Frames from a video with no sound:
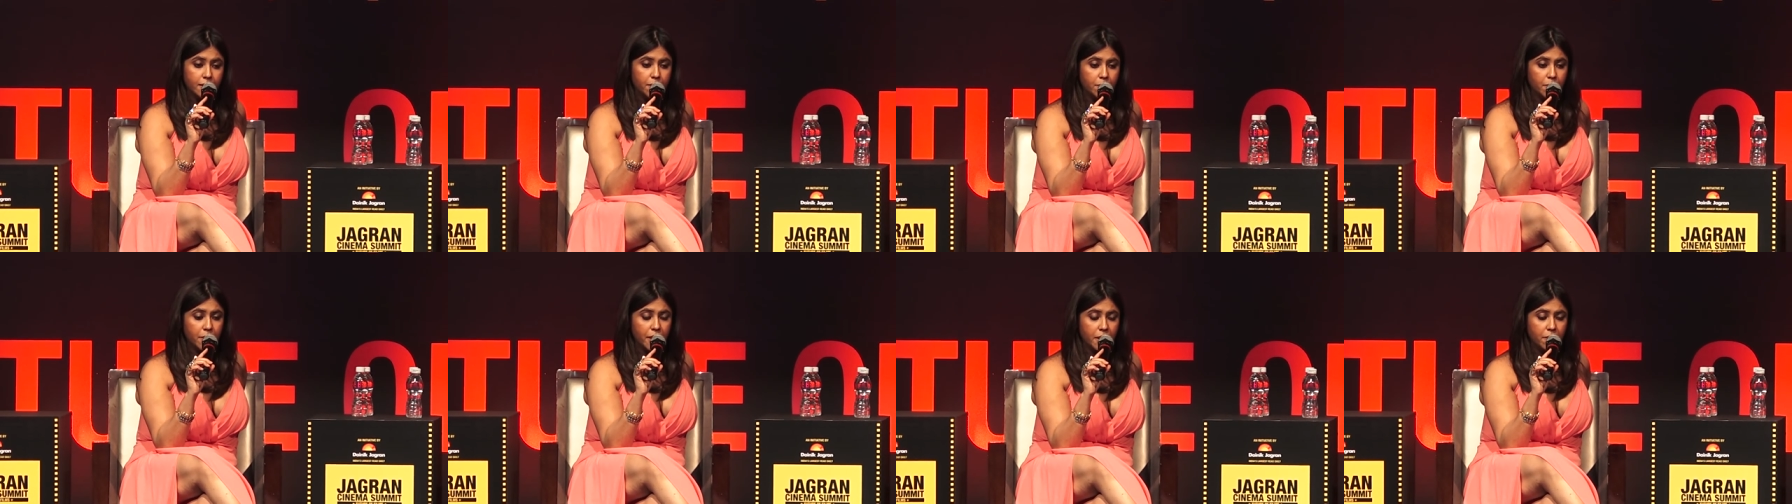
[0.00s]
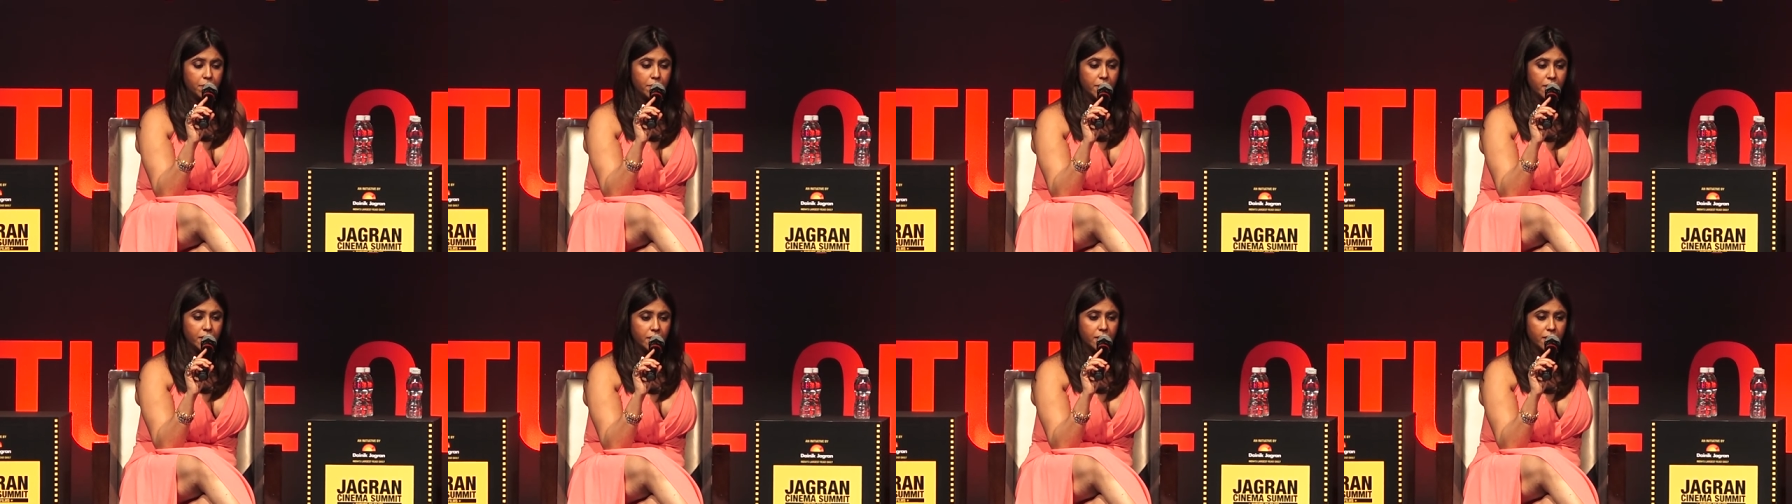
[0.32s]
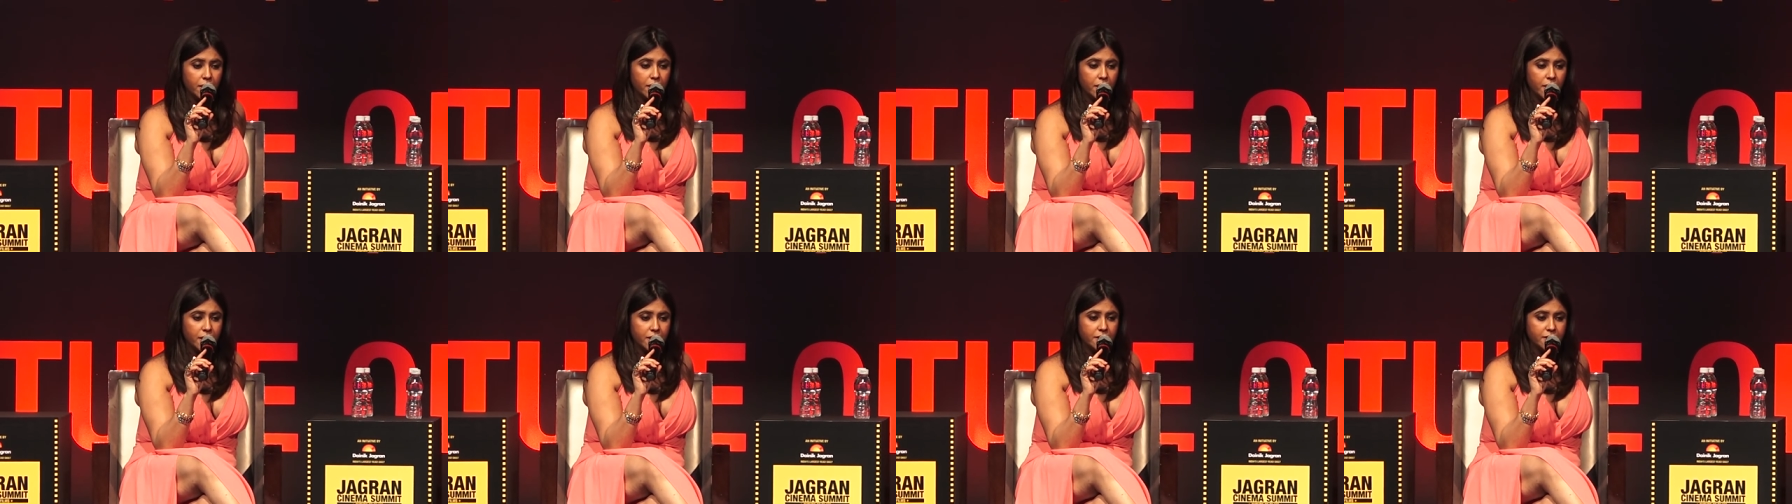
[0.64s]
made me
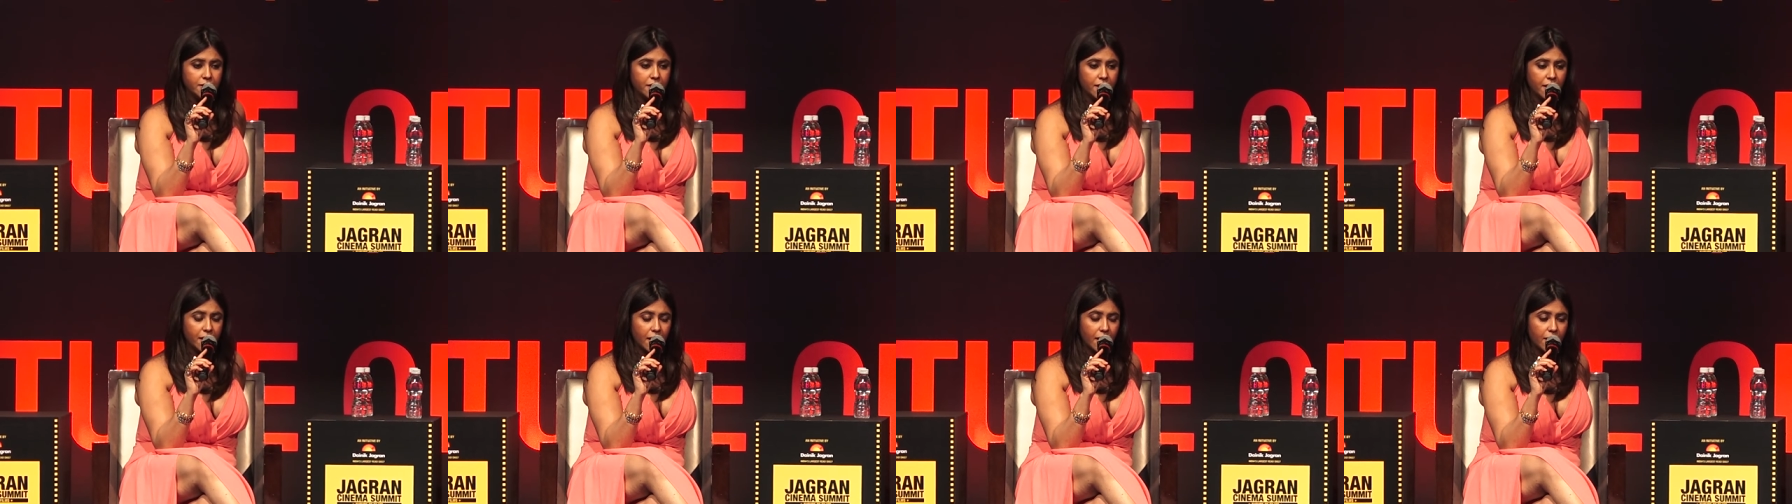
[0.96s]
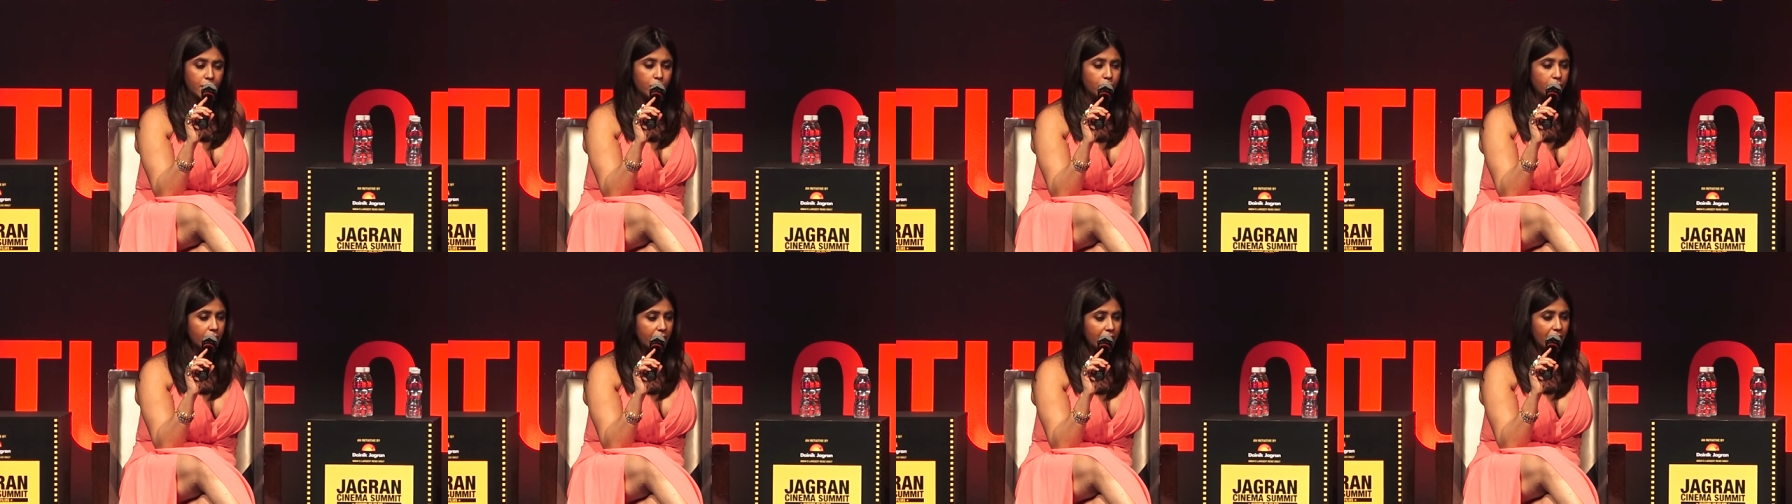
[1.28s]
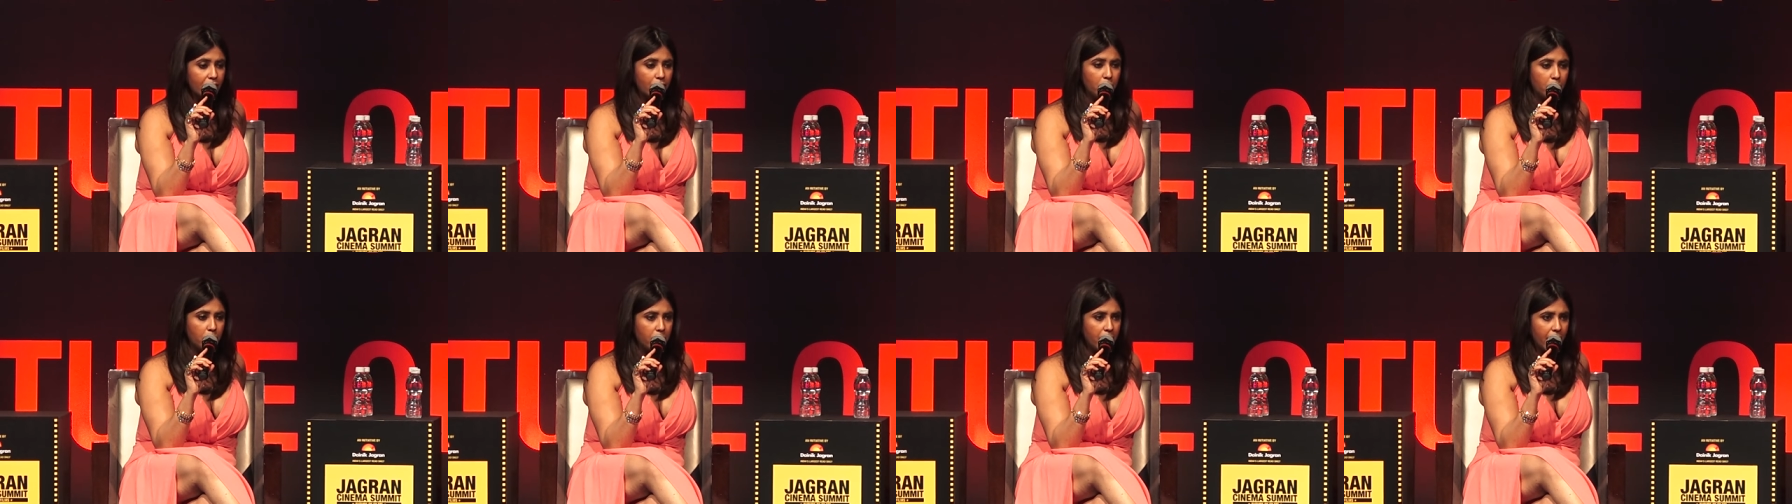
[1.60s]
realize that uh, you can
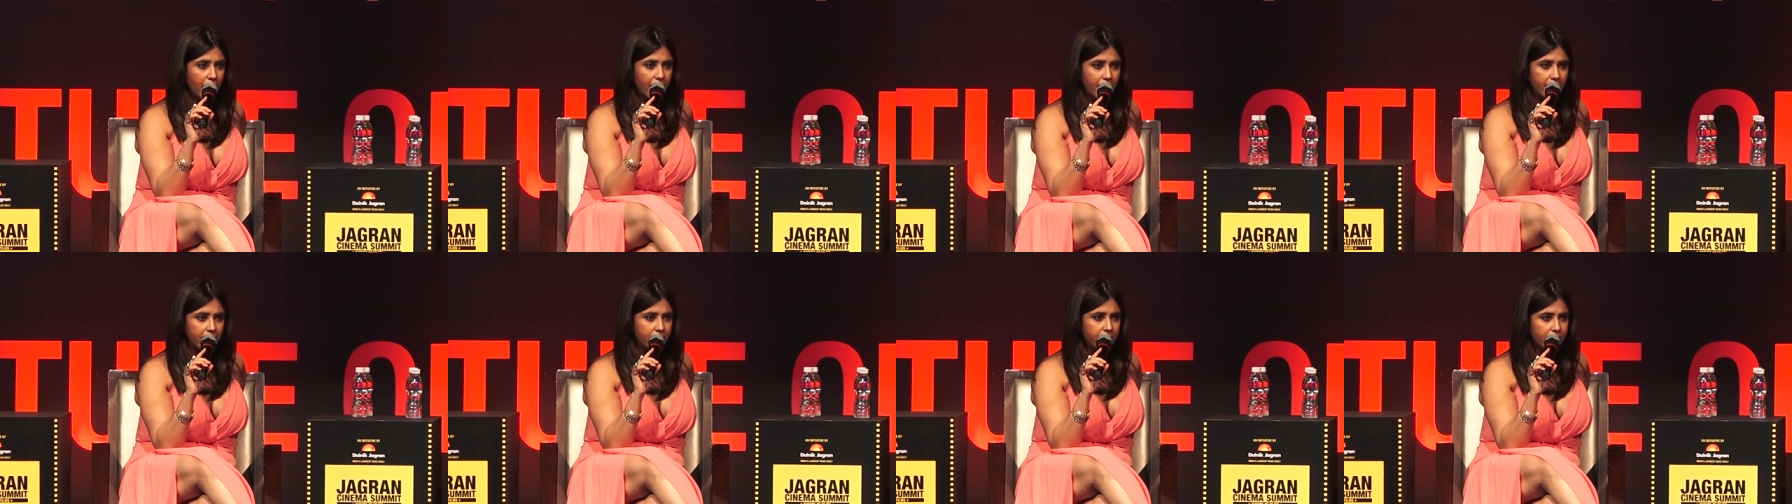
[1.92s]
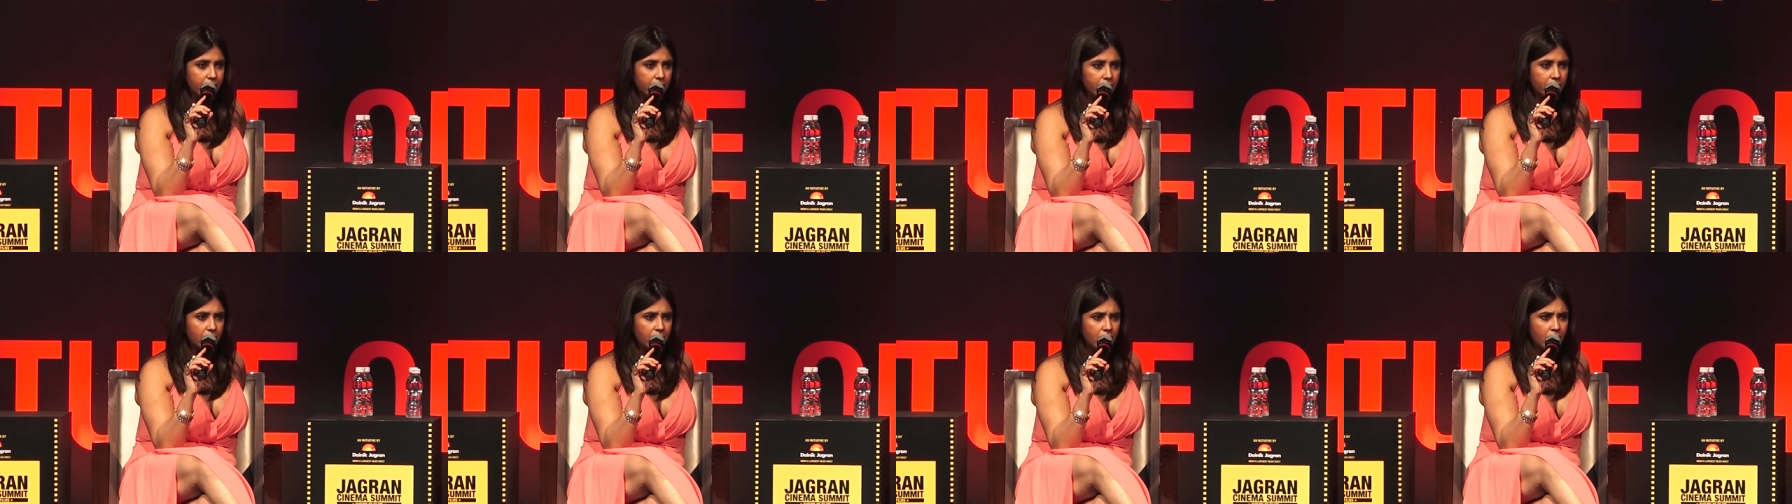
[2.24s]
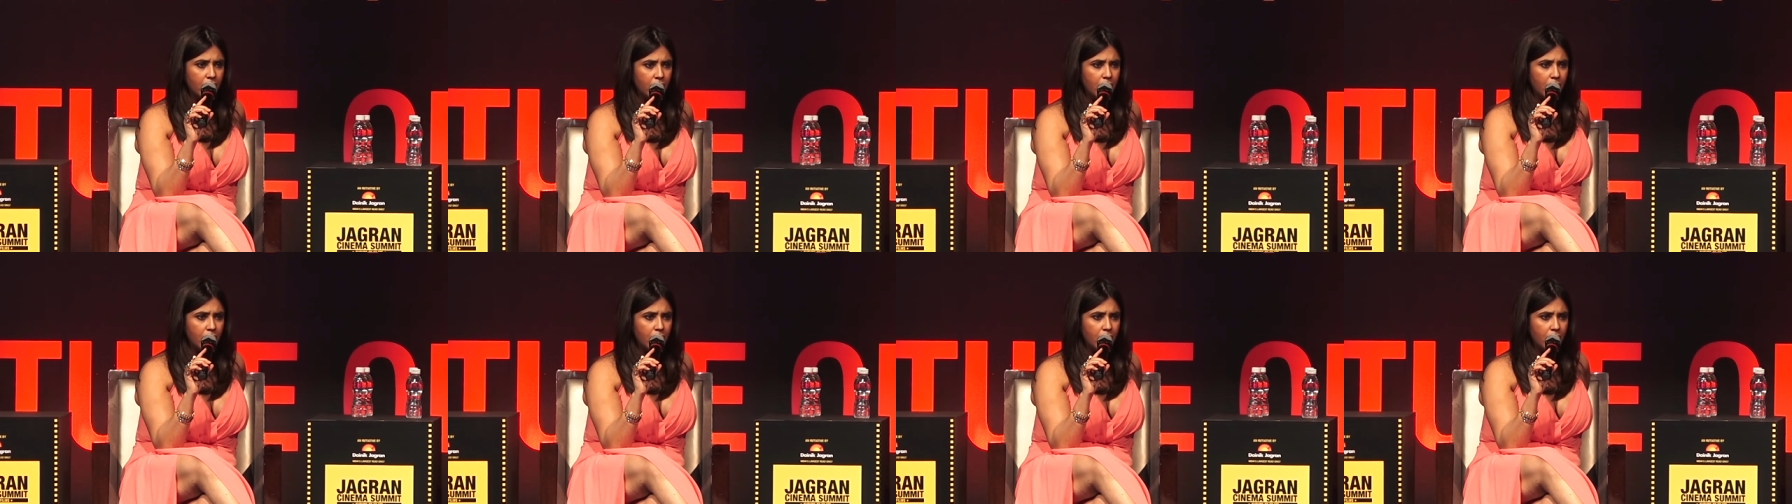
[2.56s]
have a bad year,